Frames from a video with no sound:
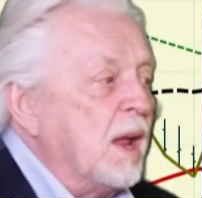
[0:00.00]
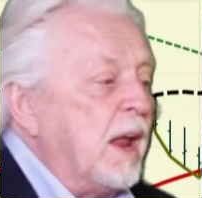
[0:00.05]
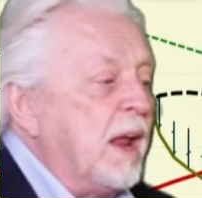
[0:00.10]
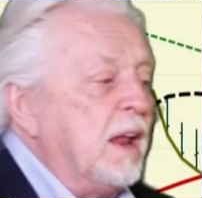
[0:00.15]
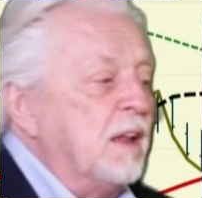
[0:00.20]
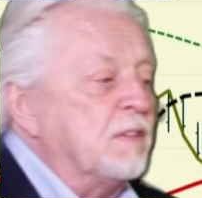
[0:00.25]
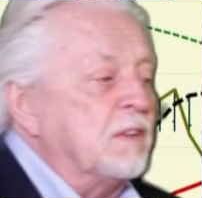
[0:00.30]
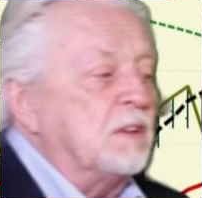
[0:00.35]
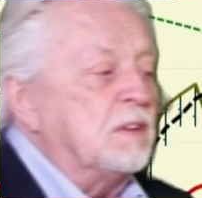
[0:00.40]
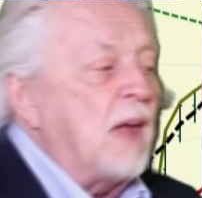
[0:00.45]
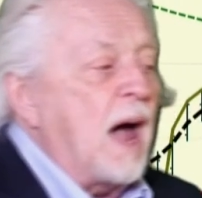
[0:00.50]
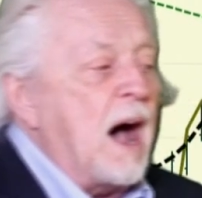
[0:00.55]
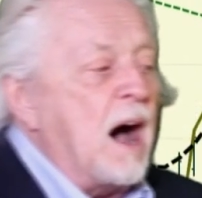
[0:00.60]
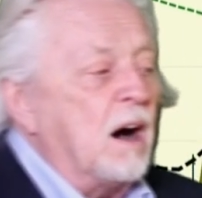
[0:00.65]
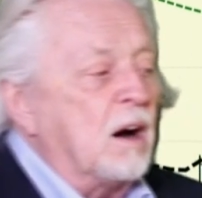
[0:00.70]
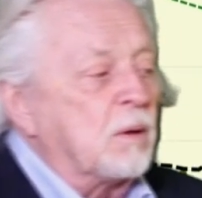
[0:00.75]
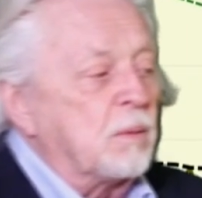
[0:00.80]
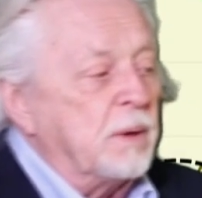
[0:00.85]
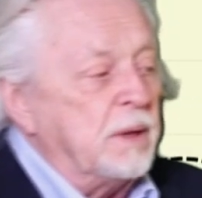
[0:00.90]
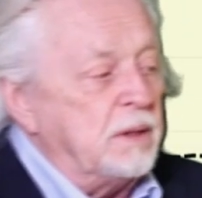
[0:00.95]
In the
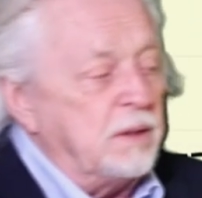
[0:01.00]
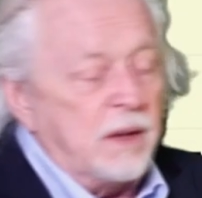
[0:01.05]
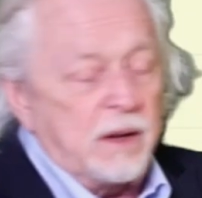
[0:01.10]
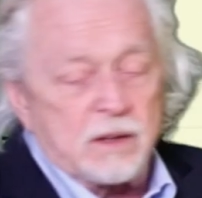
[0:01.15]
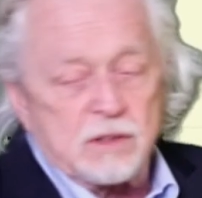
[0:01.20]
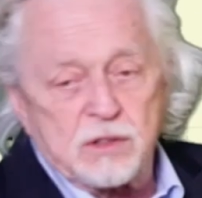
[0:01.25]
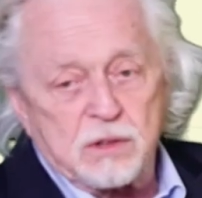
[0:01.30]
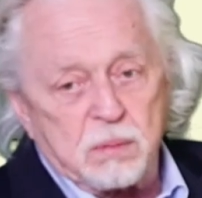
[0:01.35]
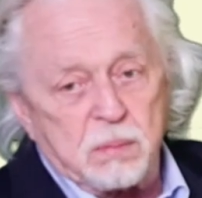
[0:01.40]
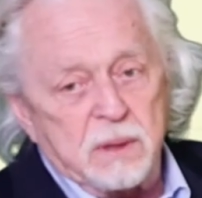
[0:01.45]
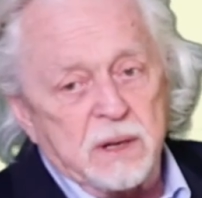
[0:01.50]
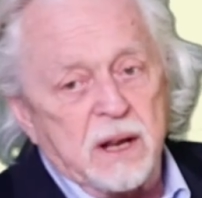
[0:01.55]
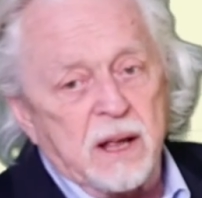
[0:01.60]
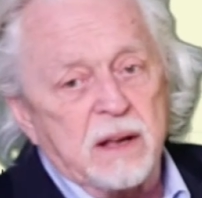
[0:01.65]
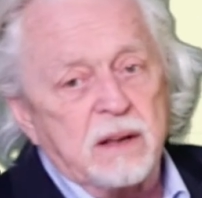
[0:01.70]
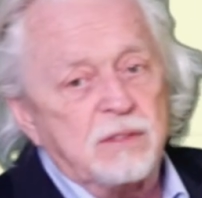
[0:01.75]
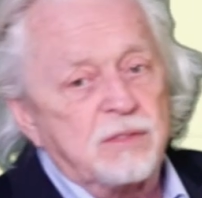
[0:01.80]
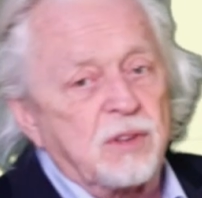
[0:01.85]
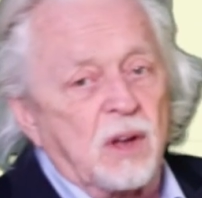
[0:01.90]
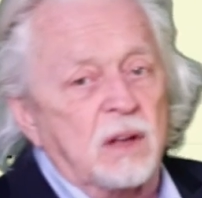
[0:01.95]
dollar index, 3
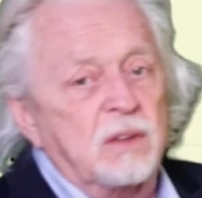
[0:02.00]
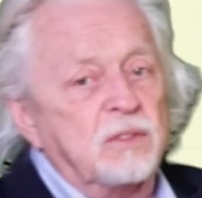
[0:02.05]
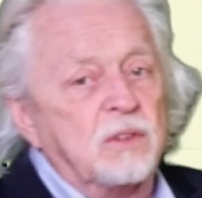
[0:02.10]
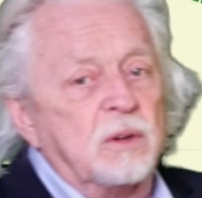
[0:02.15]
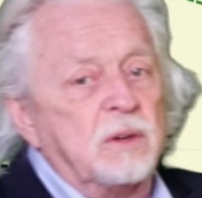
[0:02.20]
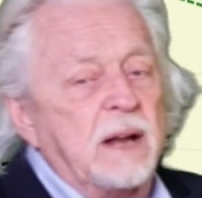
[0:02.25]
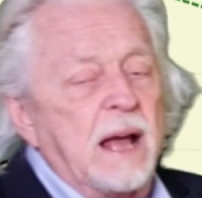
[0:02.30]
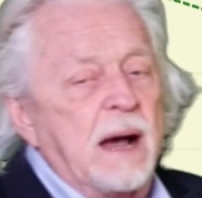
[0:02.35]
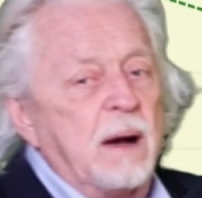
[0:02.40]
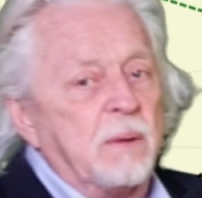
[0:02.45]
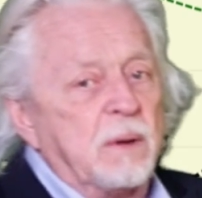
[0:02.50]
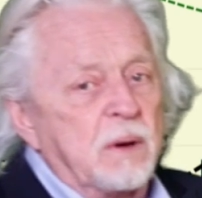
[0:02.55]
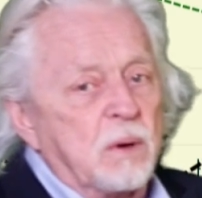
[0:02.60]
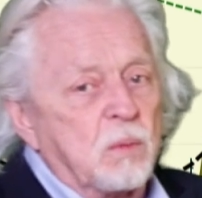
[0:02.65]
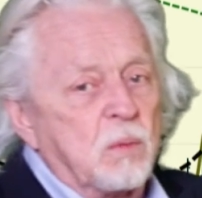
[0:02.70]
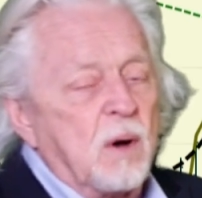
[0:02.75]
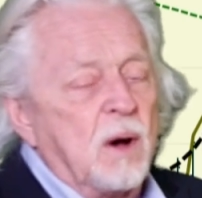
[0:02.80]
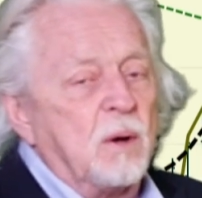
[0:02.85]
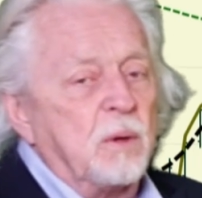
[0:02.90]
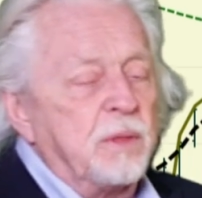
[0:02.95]
days under now in a
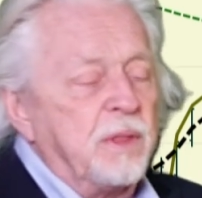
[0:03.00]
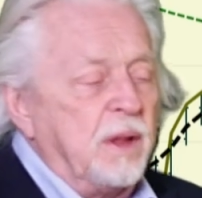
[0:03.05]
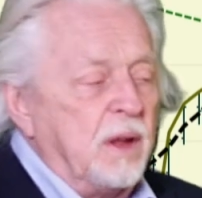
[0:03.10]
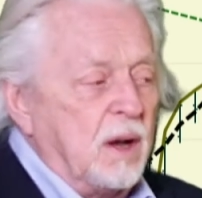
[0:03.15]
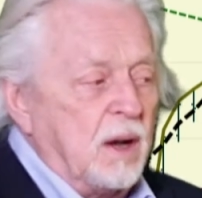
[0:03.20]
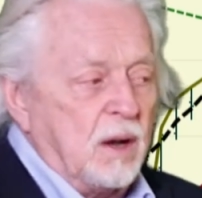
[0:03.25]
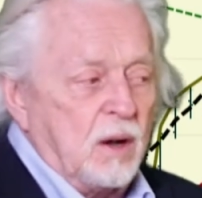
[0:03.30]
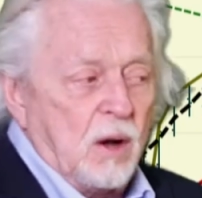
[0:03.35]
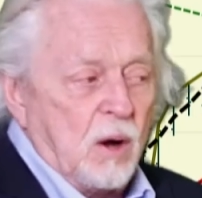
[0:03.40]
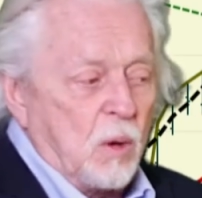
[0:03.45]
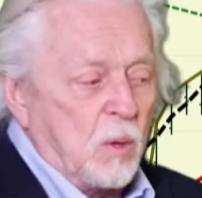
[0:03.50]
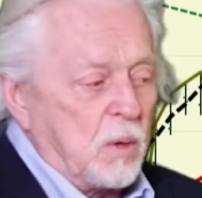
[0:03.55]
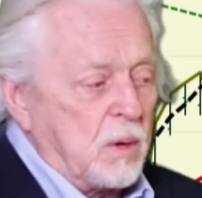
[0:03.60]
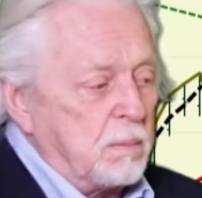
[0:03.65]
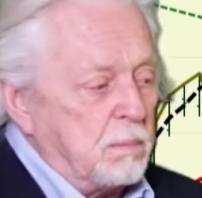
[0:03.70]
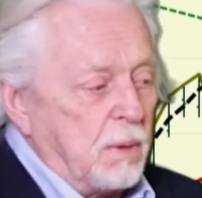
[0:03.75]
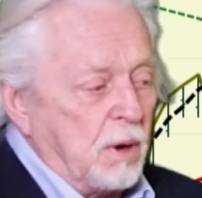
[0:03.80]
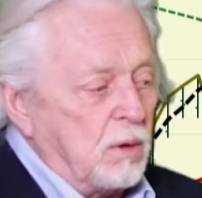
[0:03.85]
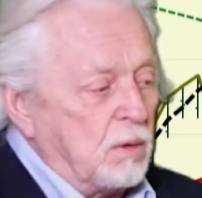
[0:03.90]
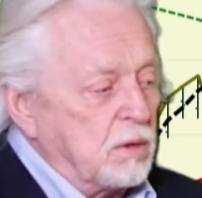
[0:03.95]
row, the lower
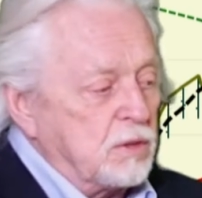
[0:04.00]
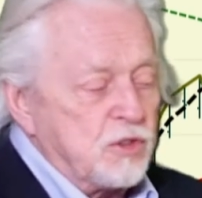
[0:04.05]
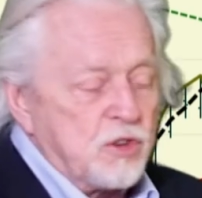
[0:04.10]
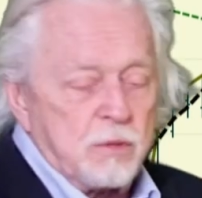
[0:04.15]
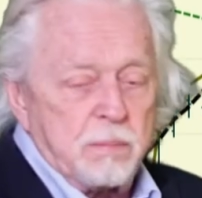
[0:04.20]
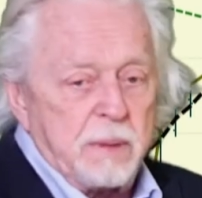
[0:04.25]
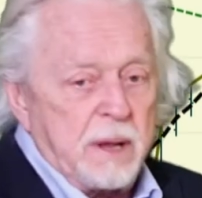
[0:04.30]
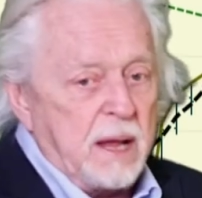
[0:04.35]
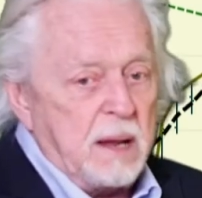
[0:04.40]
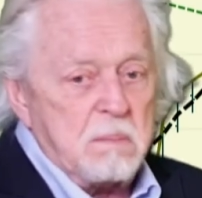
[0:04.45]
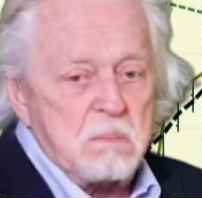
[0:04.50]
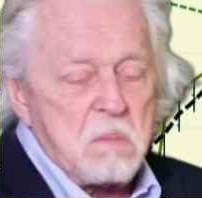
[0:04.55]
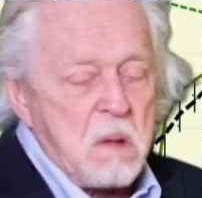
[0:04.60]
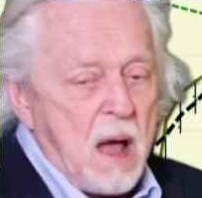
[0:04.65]
Bollinger Band,